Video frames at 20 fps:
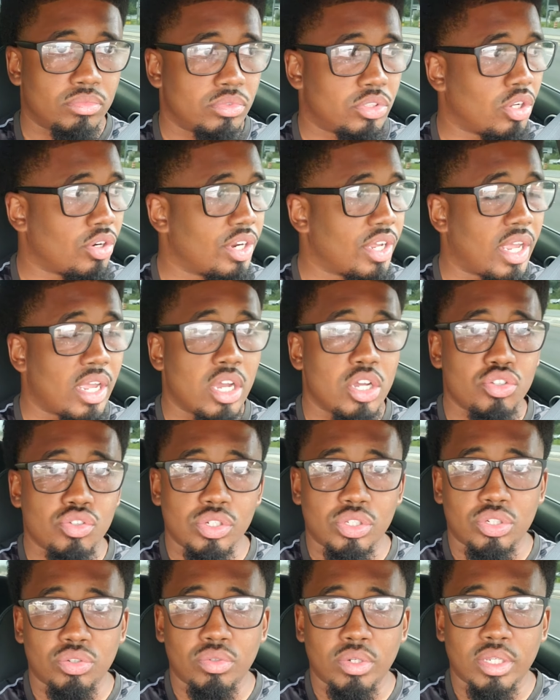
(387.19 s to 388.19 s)

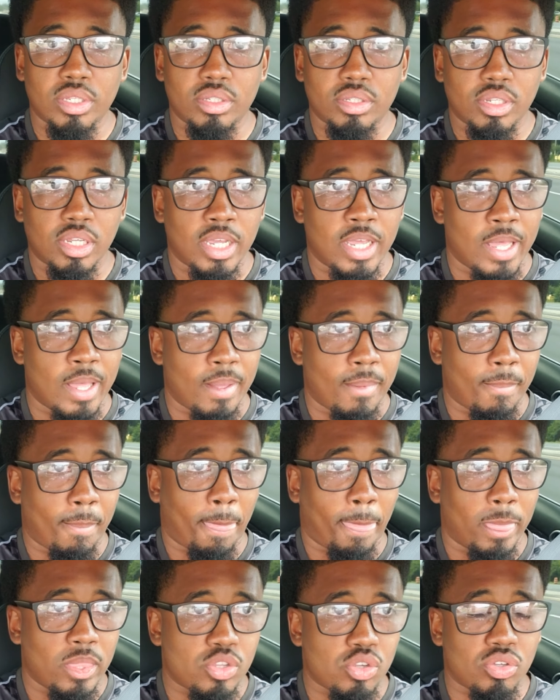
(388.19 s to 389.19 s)
3800 to it.
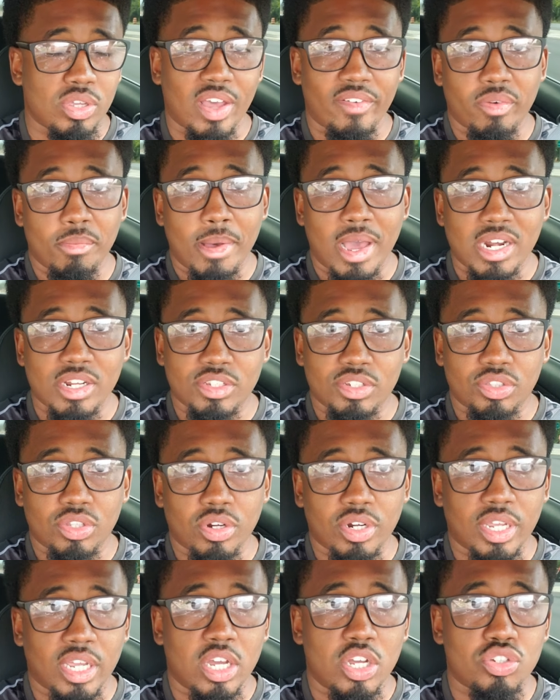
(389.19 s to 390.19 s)
So you have a balance of
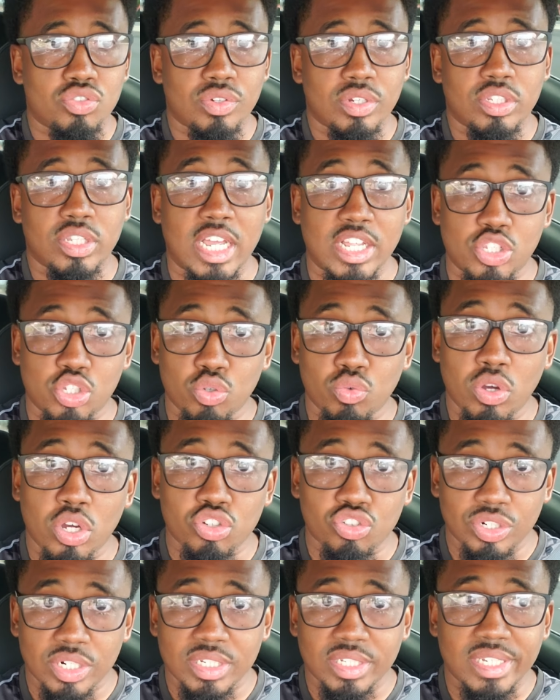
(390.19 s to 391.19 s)
3800. That
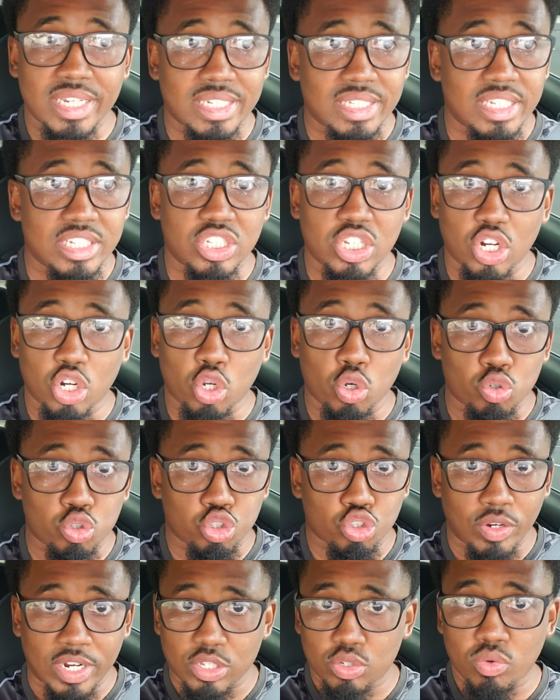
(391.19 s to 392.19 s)
260 is going to go
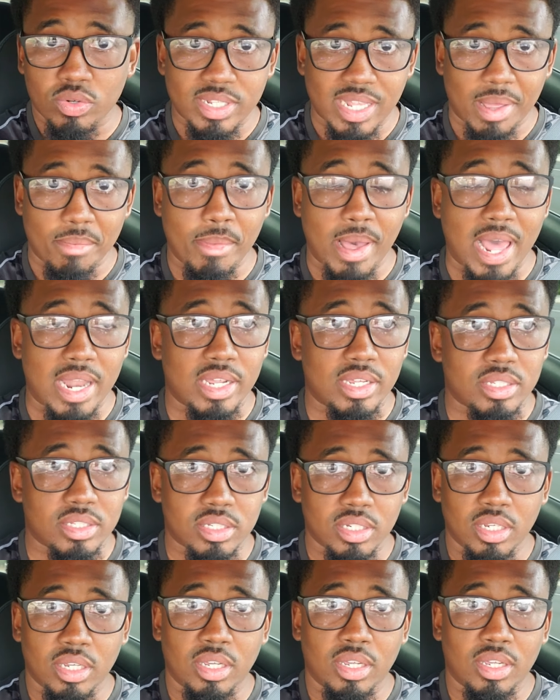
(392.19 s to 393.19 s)
straight towards that
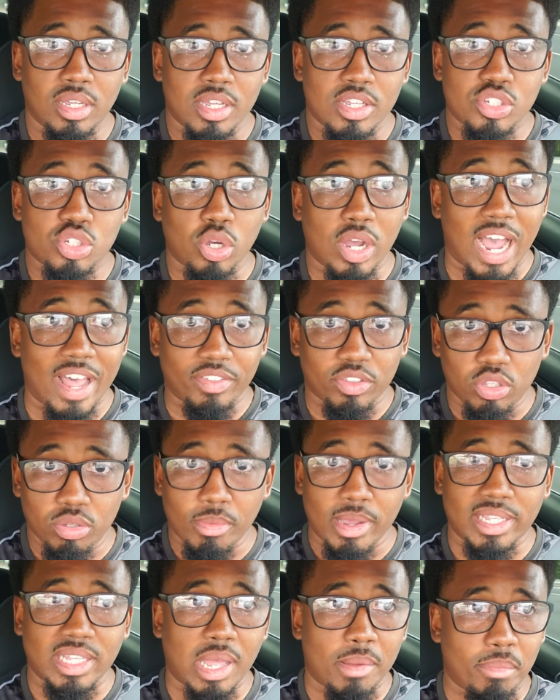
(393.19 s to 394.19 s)
balance. So after
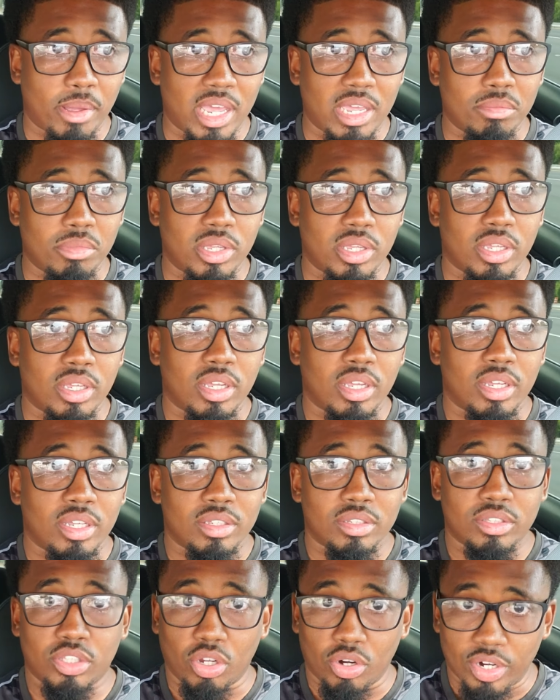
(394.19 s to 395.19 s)
you make that payment,
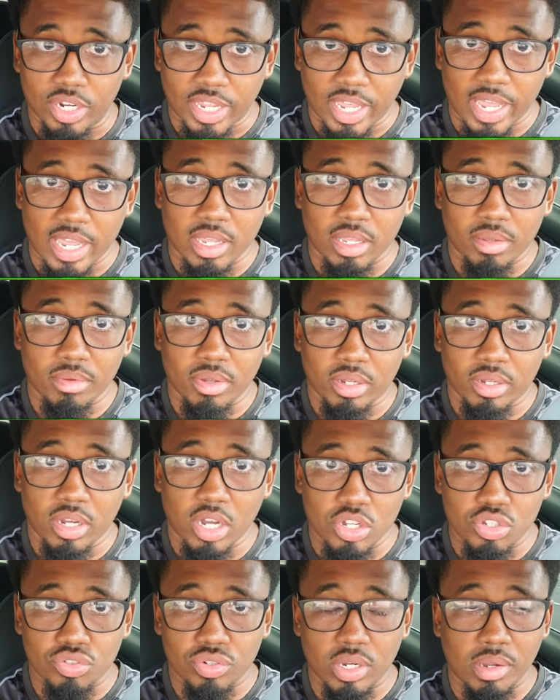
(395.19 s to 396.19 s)

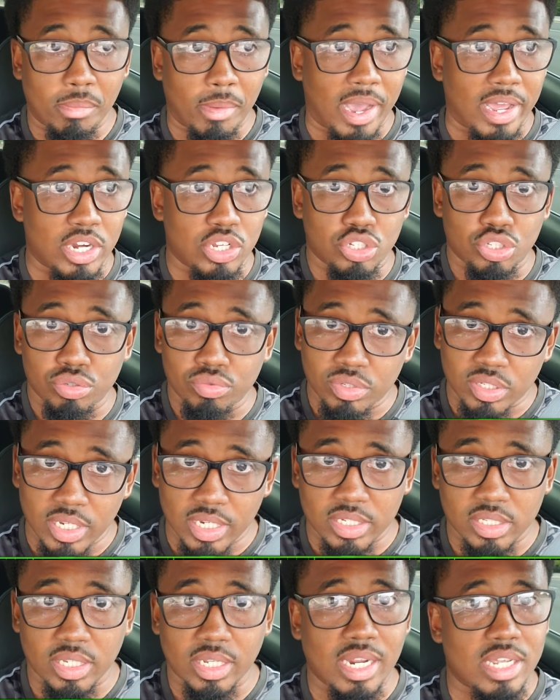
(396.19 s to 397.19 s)
3800 minus
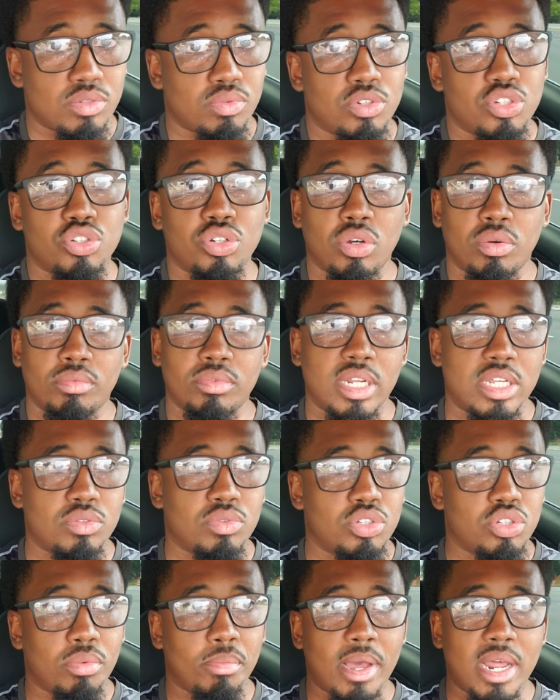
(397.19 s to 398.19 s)
260, that's what you're going to that's
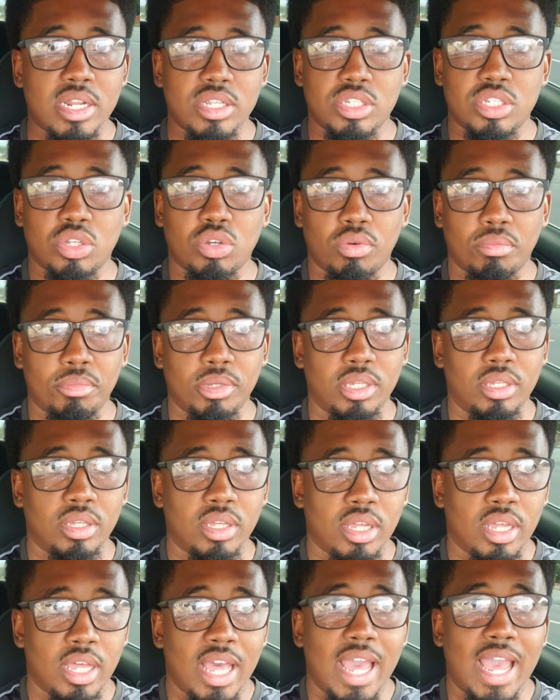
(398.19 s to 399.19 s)
what your balance is going to be
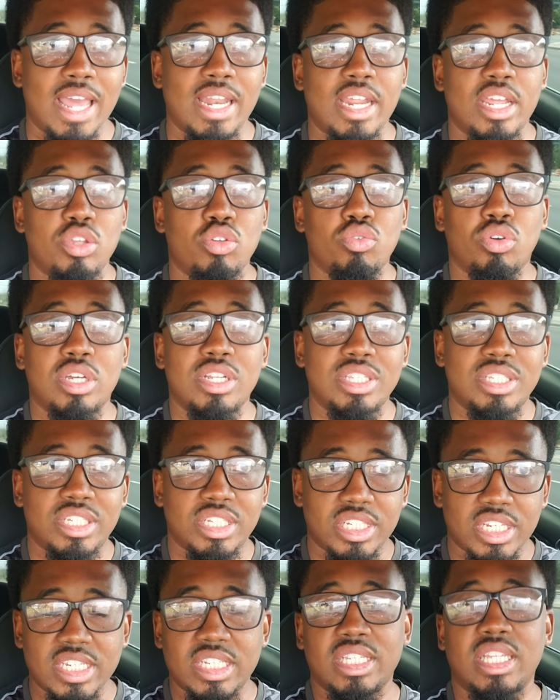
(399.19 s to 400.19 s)
and then you
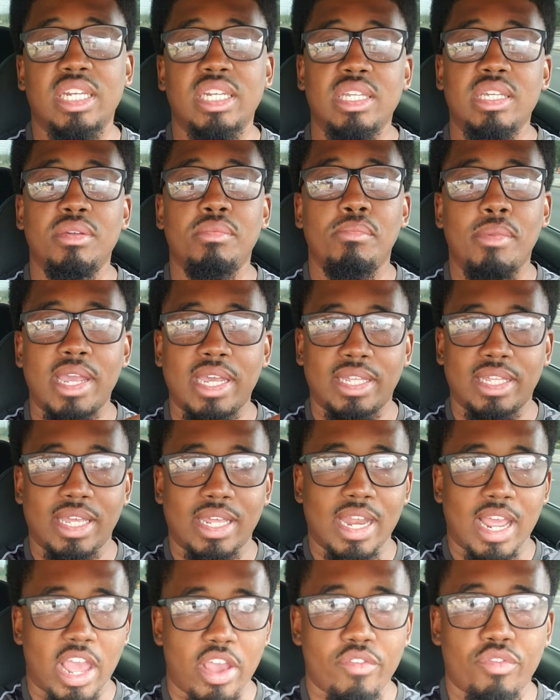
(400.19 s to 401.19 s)
consistently make
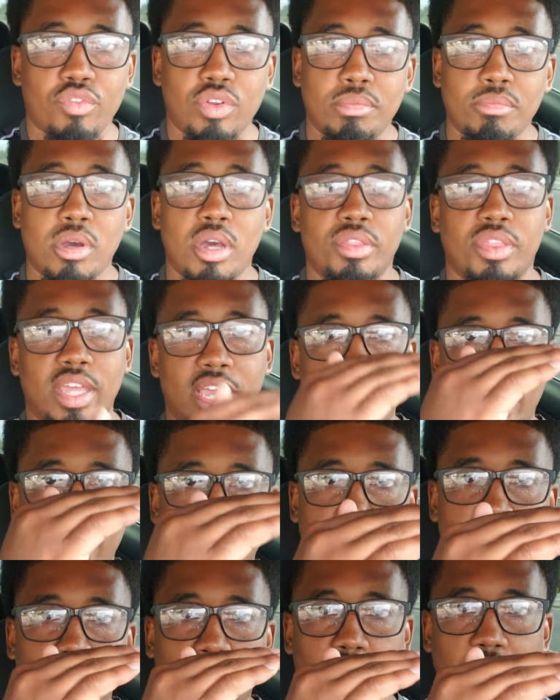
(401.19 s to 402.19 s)
it every month and
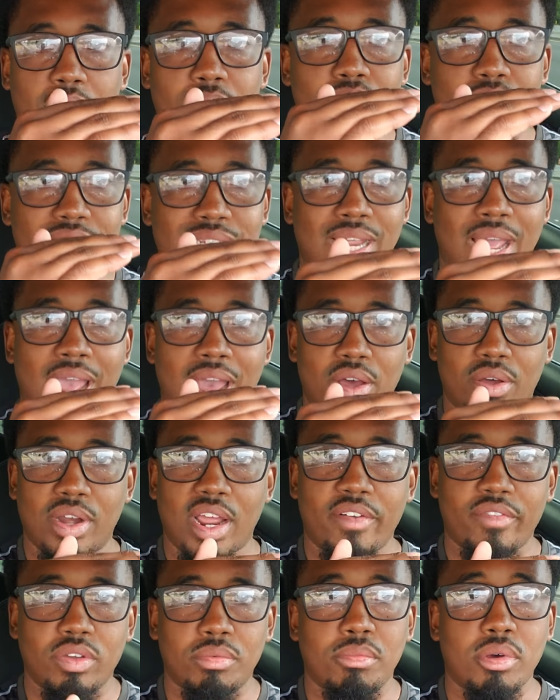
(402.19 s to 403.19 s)
it comes down
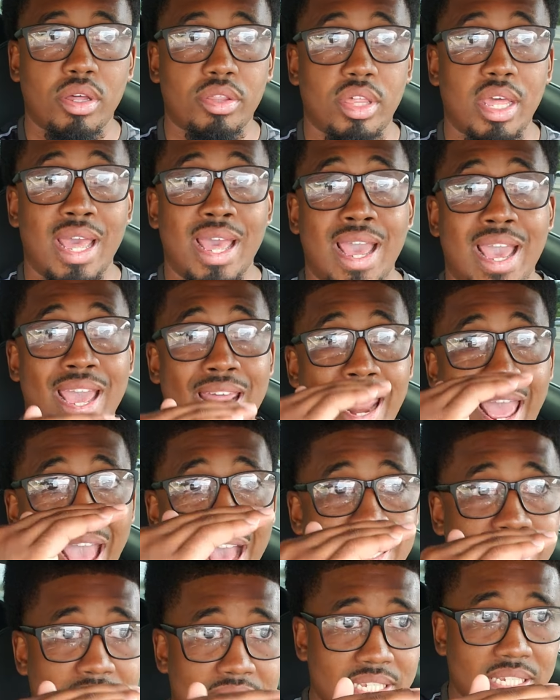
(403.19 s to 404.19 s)
every month and
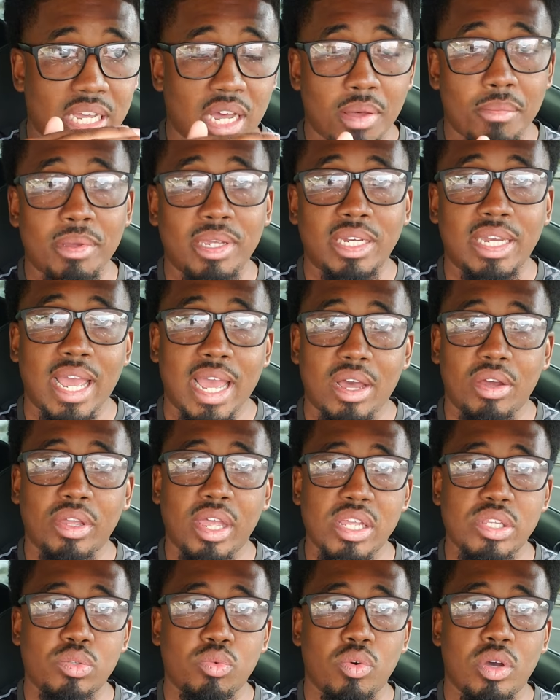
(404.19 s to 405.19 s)
as it's coming down
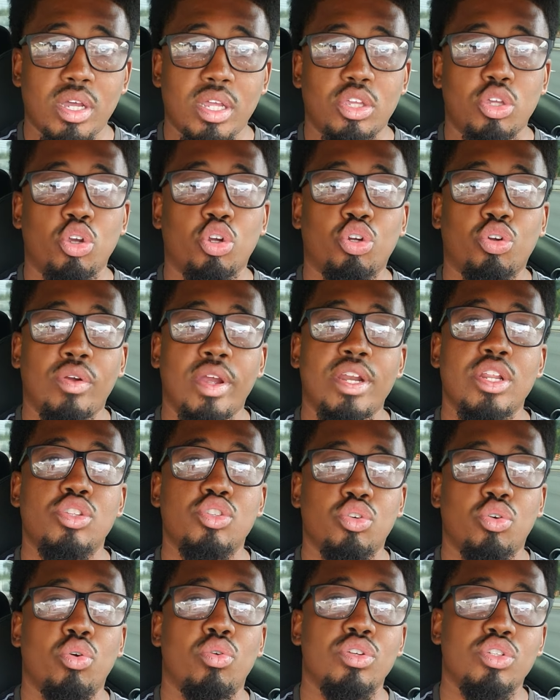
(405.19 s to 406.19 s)
guess what your
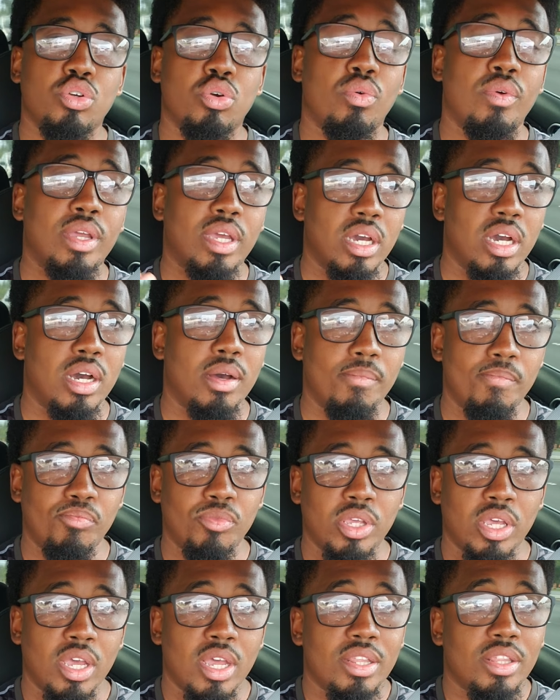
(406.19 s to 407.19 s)
credit score is going up
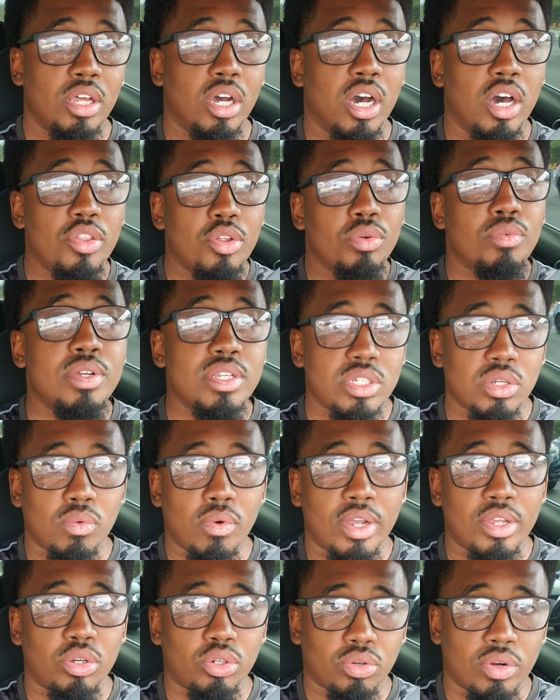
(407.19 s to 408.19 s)
the other reason
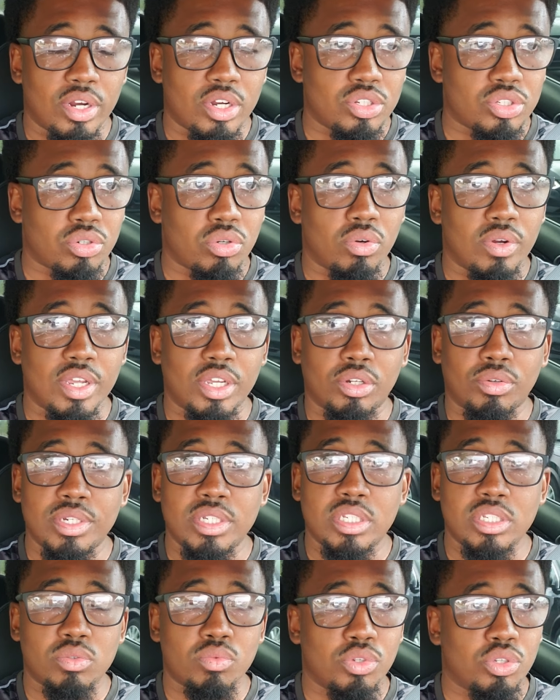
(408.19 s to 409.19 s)
why your credit score
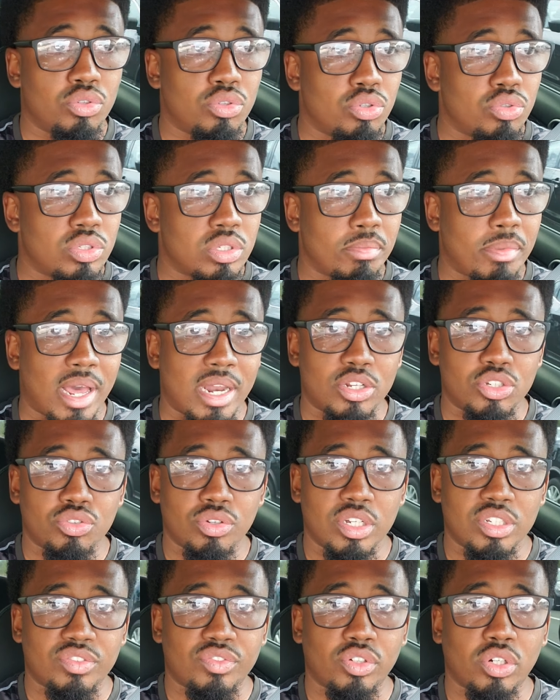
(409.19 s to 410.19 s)
increases when you use a balance
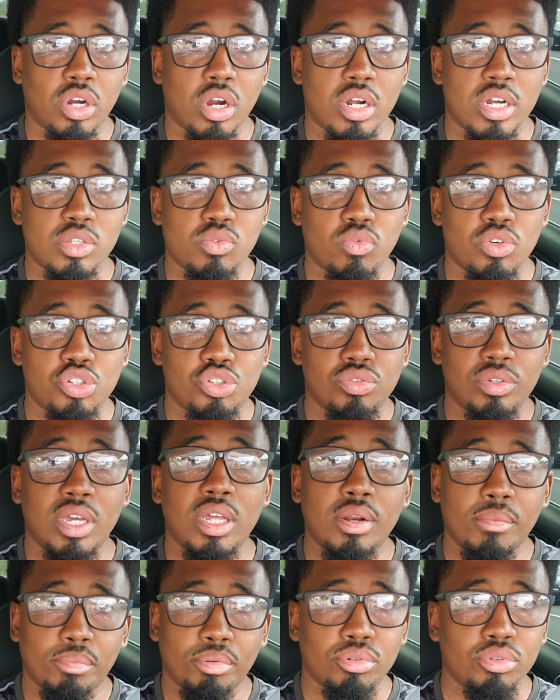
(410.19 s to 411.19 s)
transfer card is once you
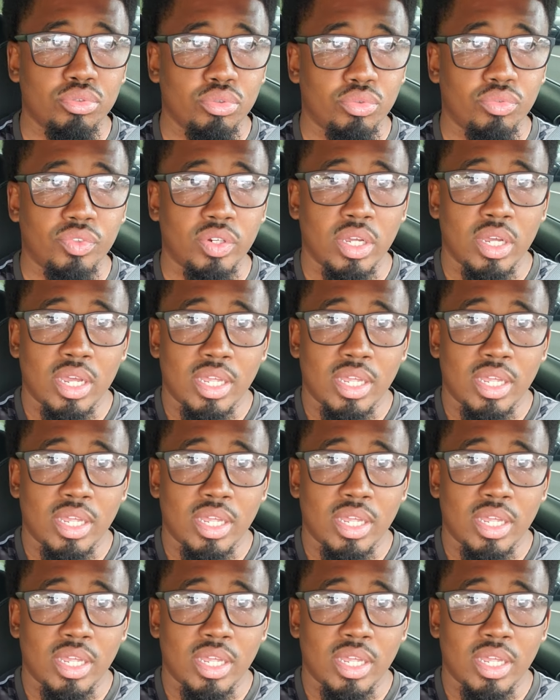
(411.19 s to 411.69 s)
get approved,